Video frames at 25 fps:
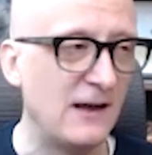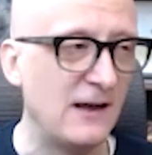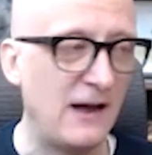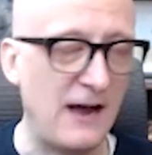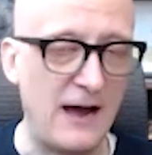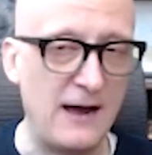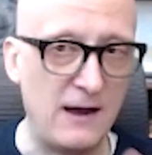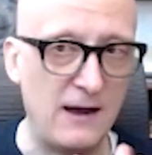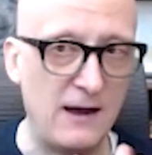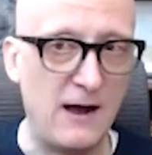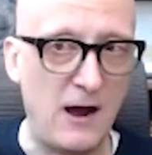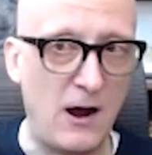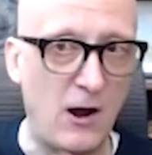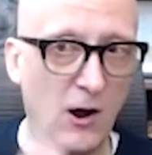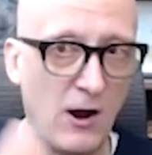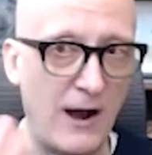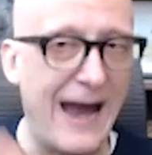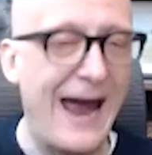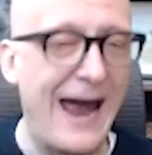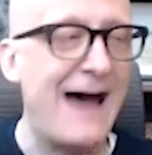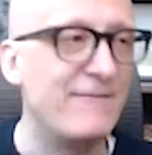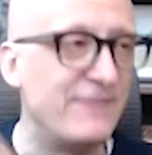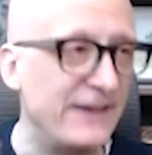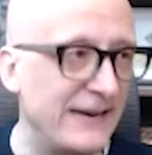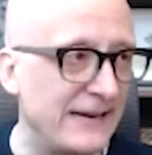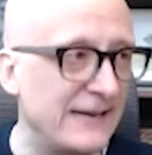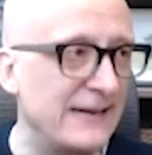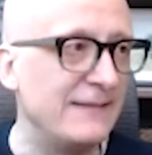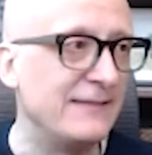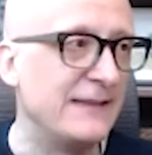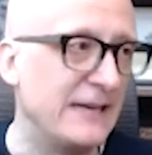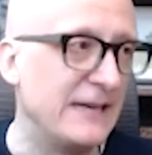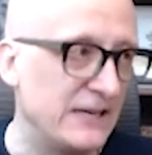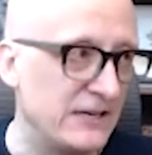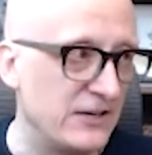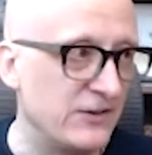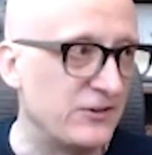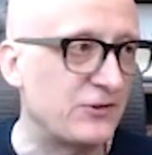are having in
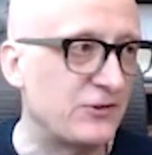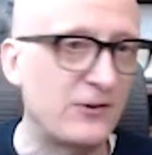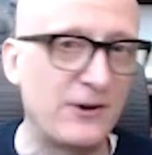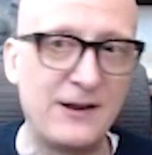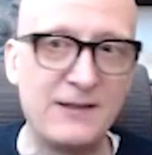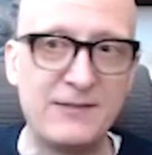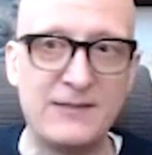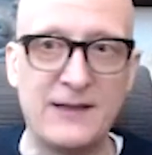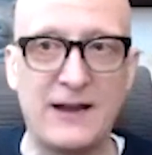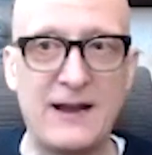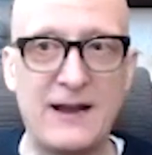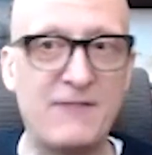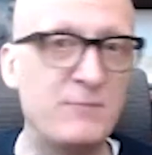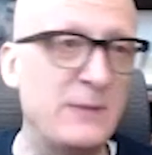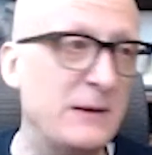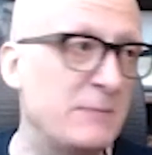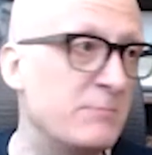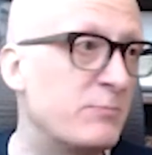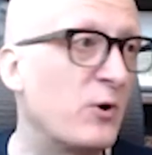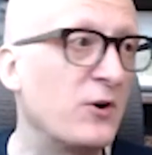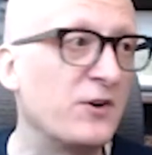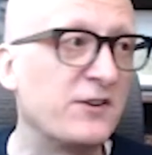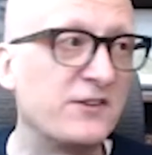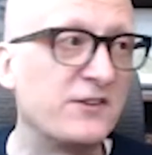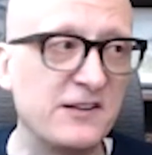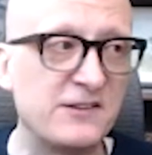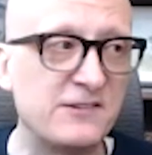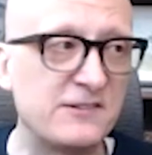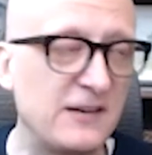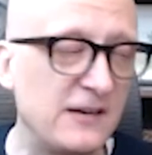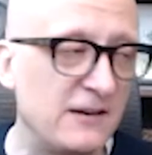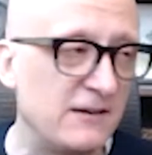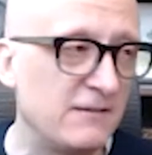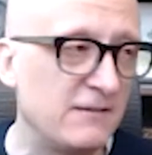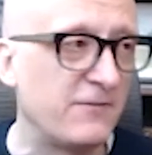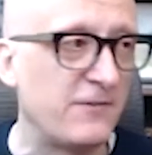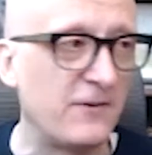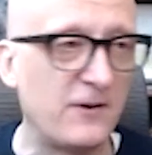the industry that have been
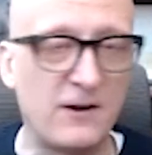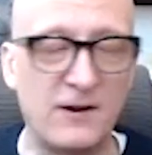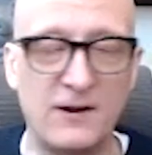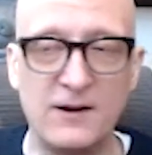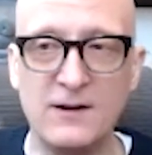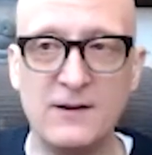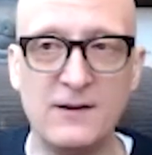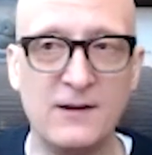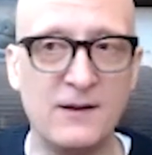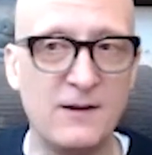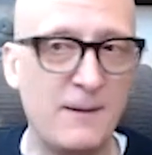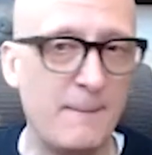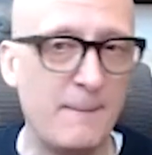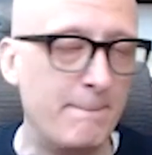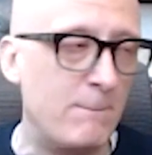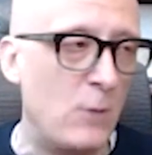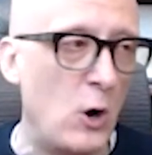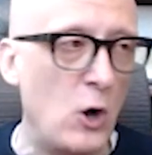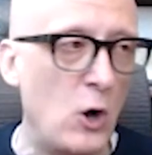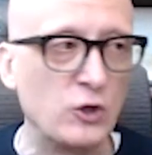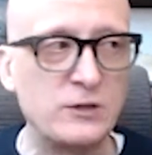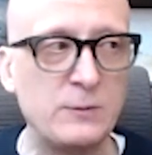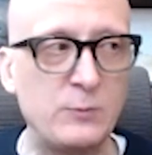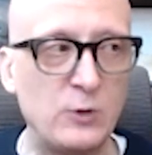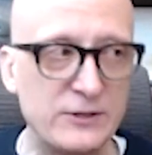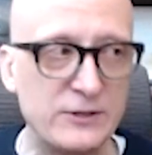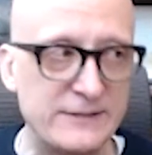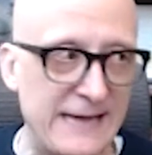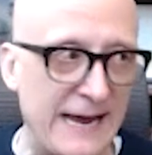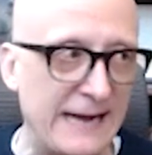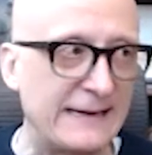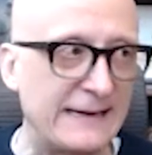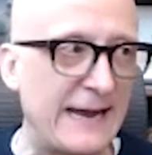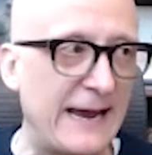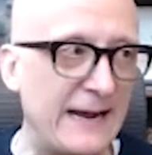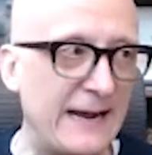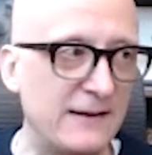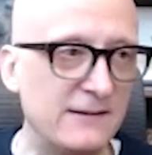persisting for multiple
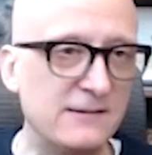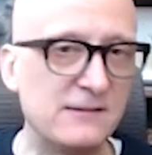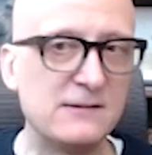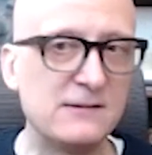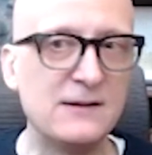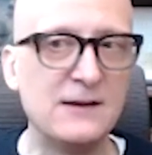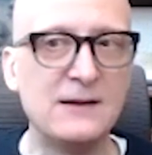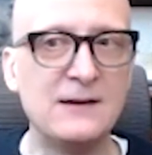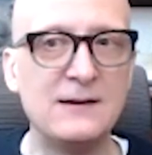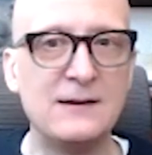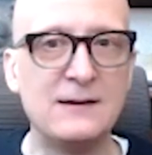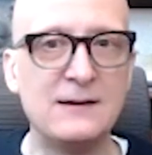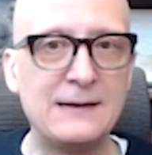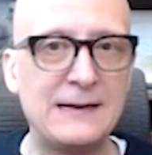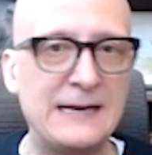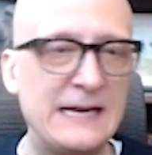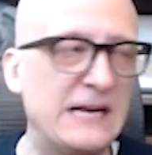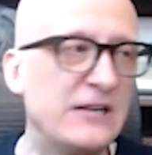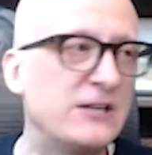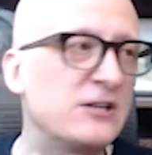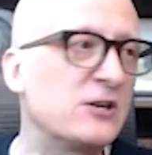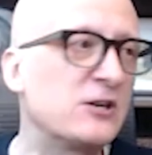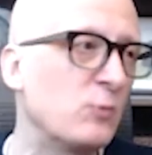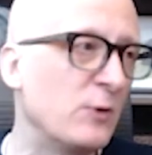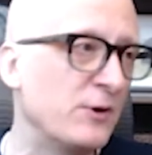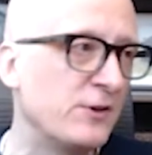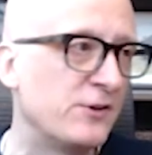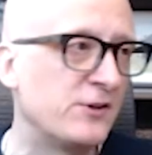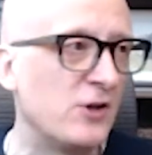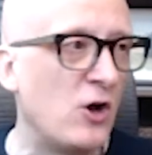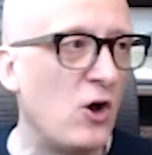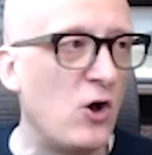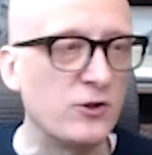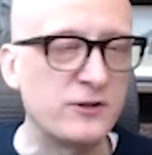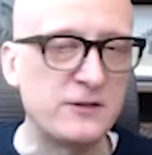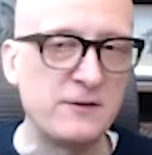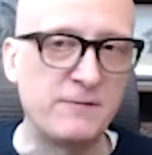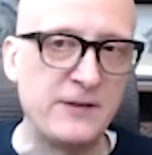decades is a
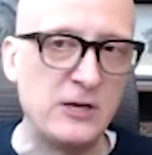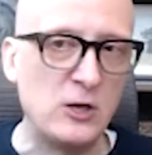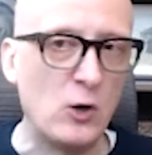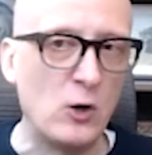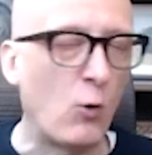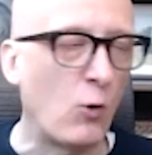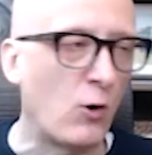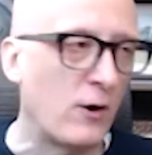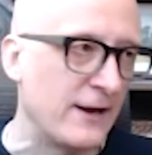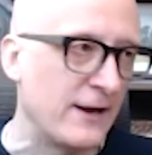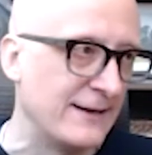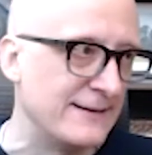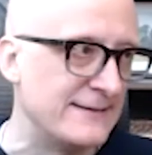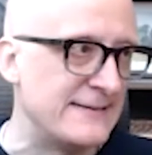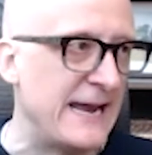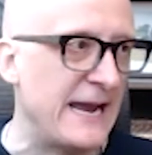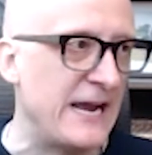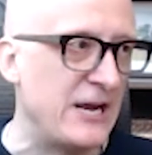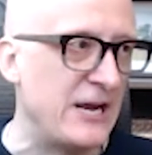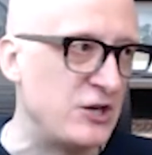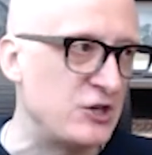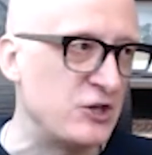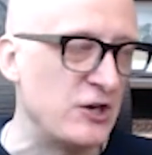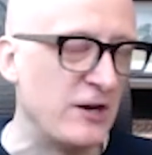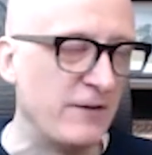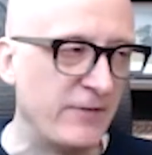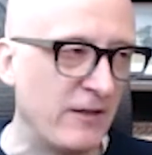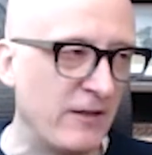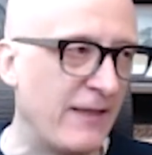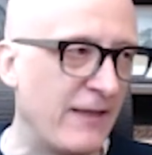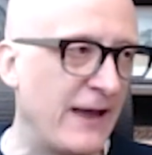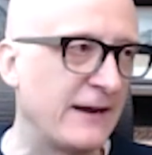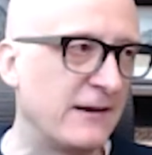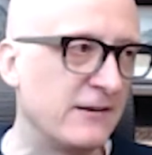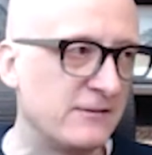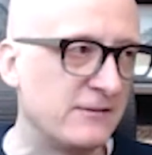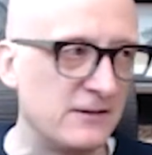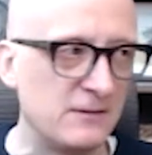result of the orientation of the
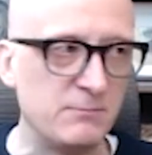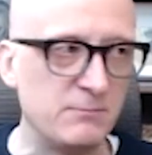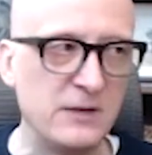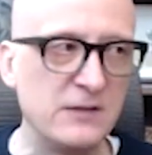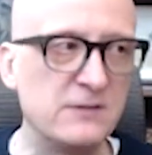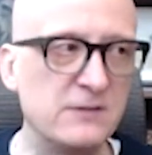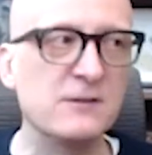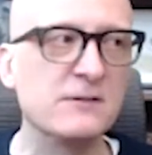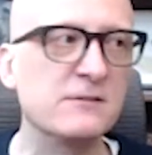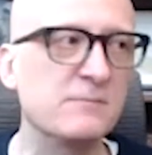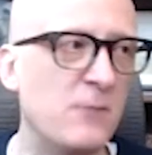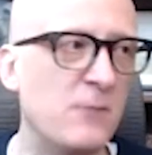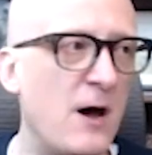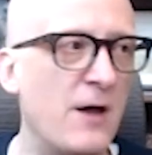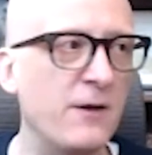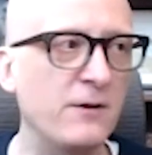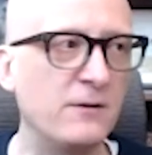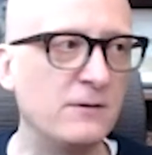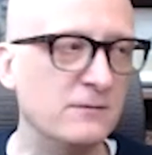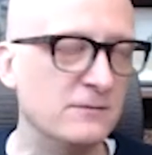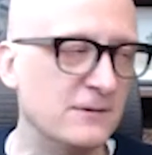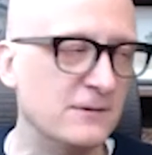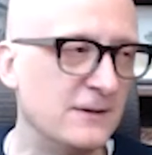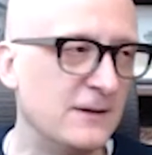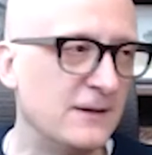legacy business model,